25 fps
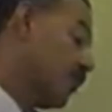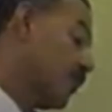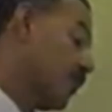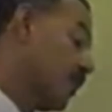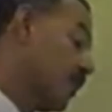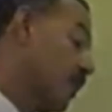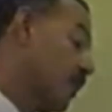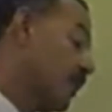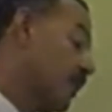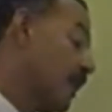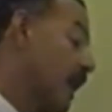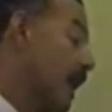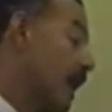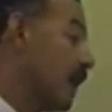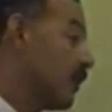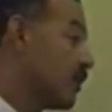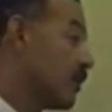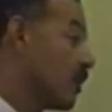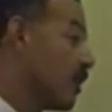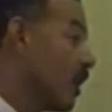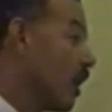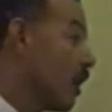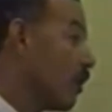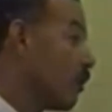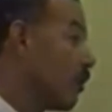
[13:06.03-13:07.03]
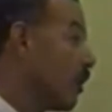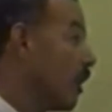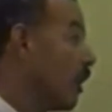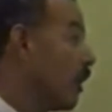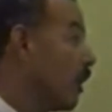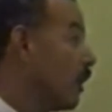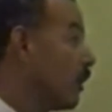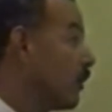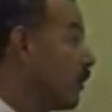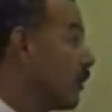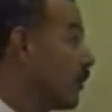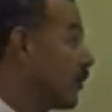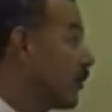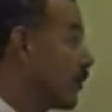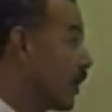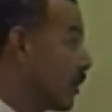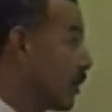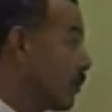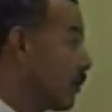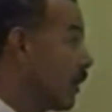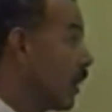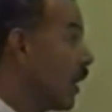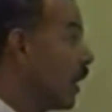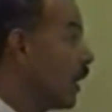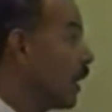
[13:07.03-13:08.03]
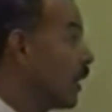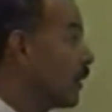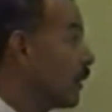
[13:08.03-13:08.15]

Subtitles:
appearance. Their pleas of guilt or